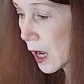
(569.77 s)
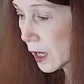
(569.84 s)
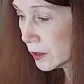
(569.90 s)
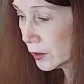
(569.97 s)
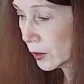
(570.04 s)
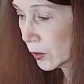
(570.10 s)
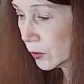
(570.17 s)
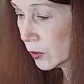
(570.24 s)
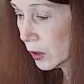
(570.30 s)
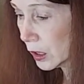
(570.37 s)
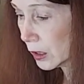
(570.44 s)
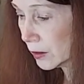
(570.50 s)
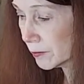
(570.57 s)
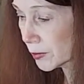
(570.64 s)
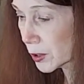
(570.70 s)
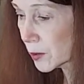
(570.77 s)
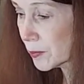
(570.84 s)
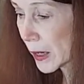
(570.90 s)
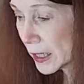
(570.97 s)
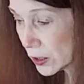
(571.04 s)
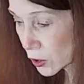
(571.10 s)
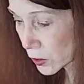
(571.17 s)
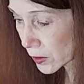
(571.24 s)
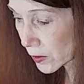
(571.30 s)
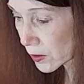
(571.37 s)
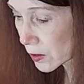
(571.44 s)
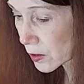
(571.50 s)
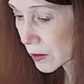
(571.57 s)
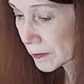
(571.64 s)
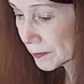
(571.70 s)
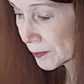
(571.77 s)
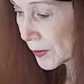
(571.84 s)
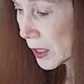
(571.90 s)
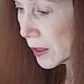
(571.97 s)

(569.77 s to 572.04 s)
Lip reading: you know, spacious.